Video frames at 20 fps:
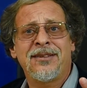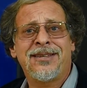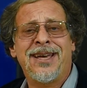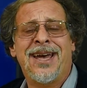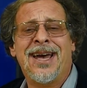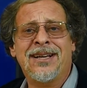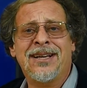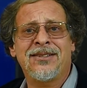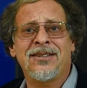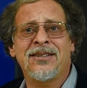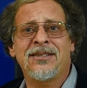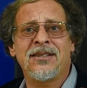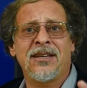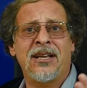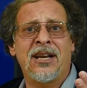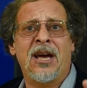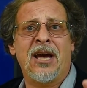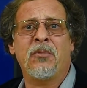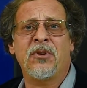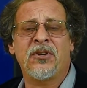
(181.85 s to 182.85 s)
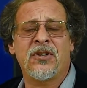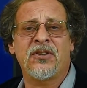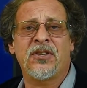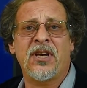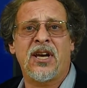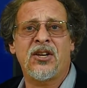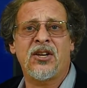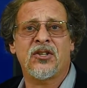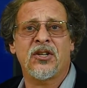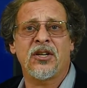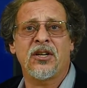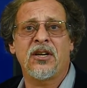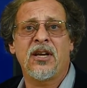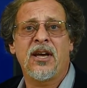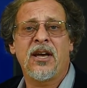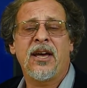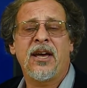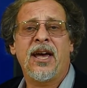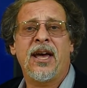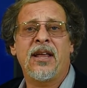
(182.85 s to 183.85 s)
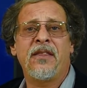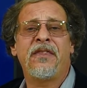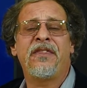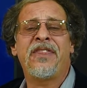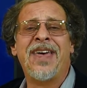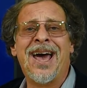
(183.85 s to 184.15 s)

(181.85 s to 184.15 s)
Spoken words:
taxes, and amortization, and